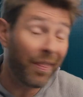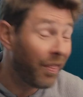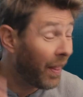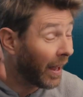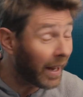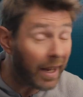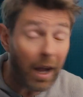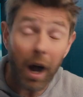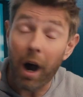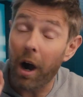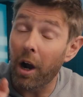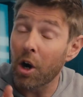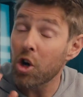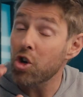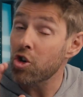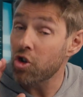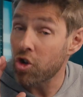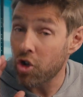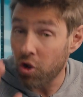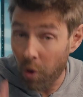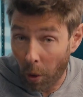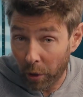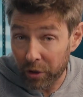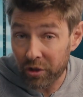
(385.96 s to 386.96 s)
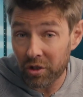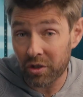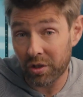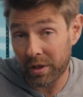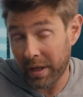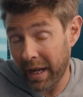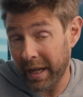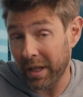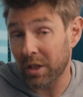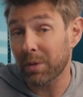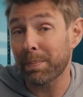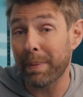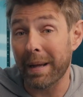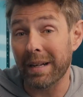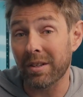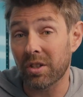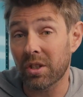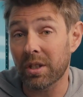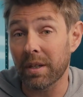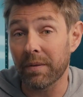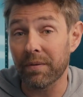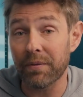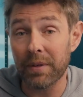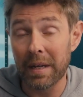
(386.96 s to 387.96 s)
they are not
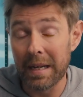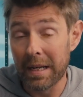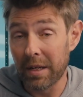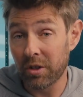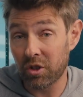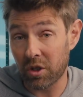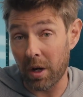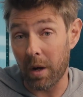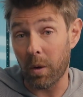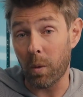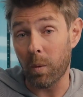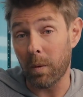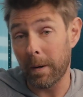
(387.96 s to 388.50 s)
expensive. So